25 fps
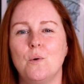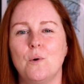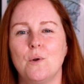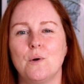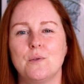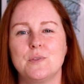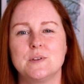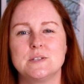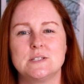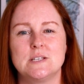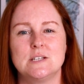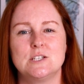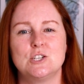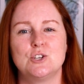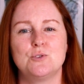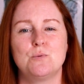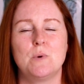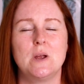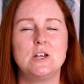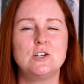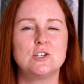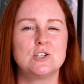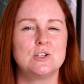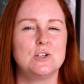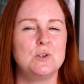or the
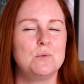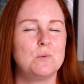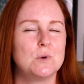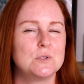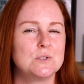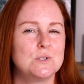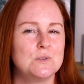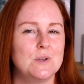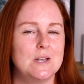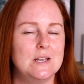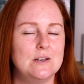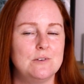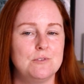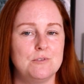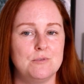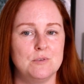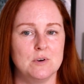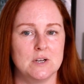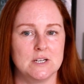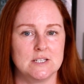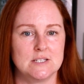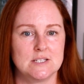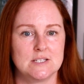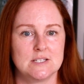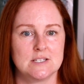situation you want to
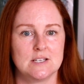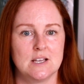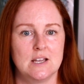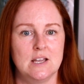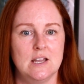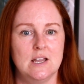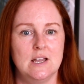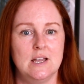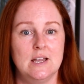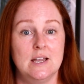influence.